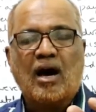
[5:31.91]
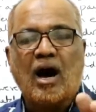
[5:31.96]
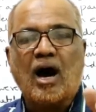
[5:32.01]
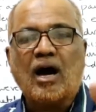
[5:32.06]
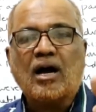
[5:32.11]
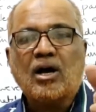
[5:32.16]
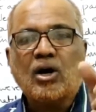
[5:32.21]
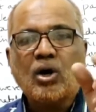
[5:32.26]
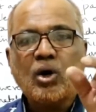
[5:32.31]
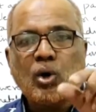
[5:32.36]

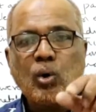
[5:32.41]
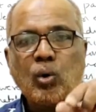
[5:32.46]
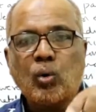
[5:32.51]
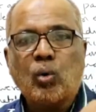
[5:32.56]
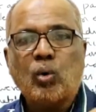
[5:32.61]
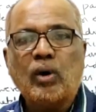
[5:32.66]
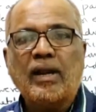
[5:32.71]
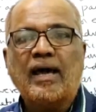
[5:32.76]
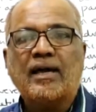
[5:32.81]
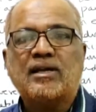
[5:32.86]

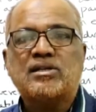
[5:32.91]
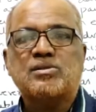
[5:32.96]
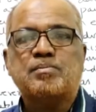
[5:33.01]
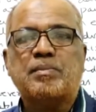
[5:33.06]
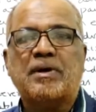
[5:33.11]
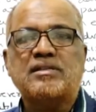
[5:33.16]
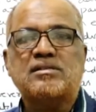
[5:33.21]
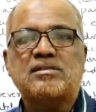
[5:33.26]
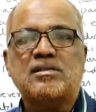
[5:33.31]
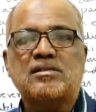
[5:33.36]
accrued
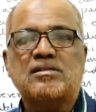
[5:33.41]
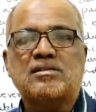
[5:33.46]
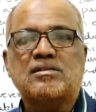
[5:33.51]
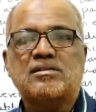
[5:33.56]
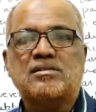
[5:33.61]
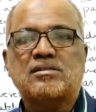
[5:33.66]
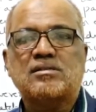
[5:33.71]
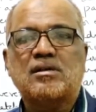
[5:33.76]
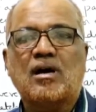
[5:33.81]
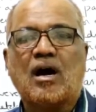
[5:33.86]

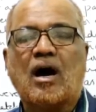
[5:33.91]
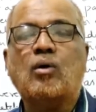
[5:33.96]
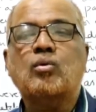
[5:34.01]
expenses,